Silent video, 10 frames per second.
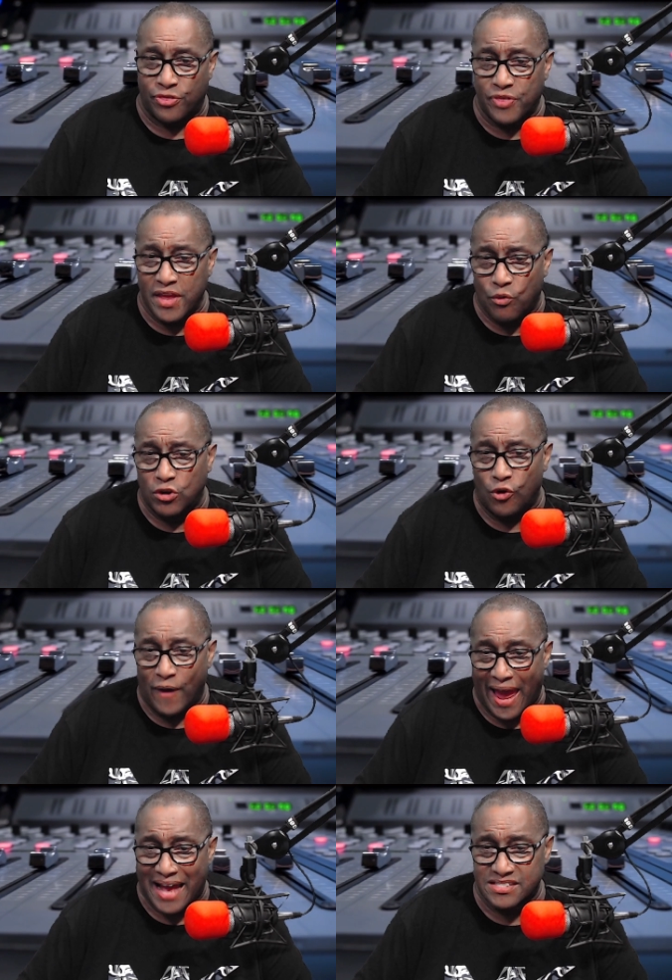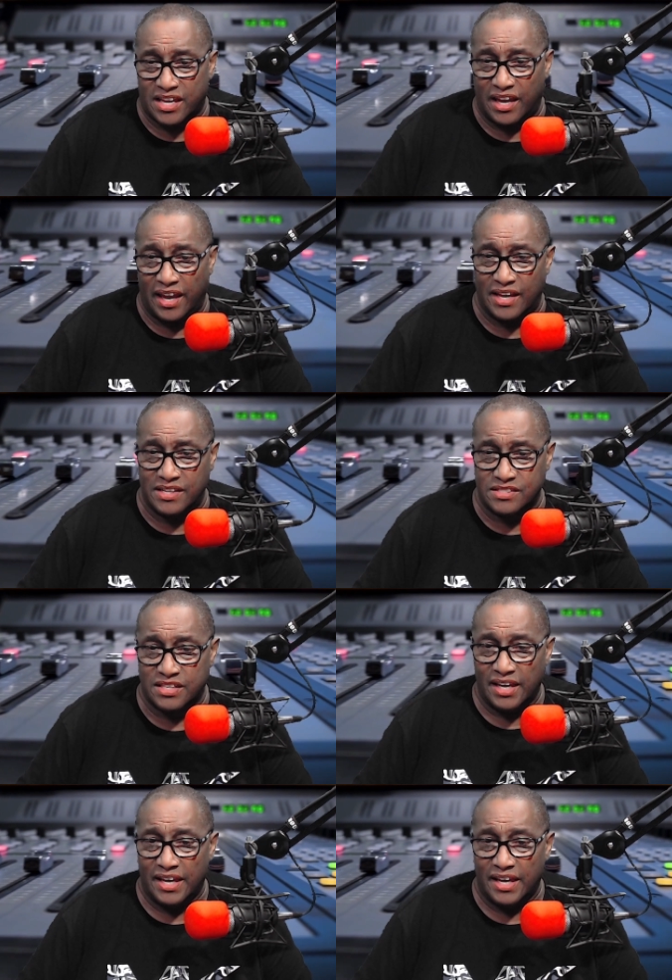think what you're asking is